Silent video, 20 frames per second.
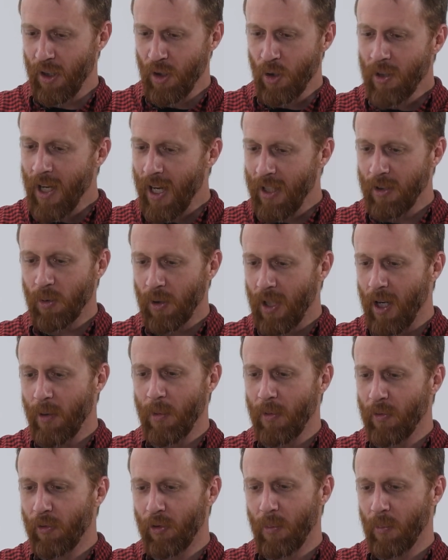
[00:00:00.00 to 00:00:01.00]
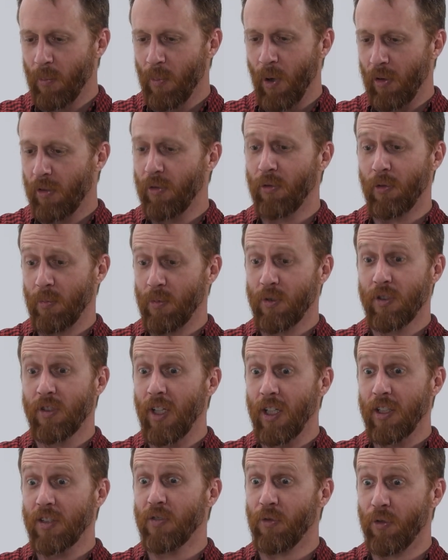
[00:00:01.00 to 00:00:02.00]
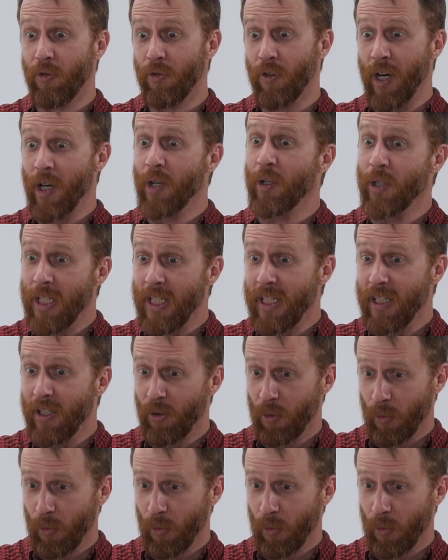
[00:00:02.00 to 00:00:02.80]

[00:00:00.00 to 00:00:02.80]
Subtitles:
you guys were coming from such very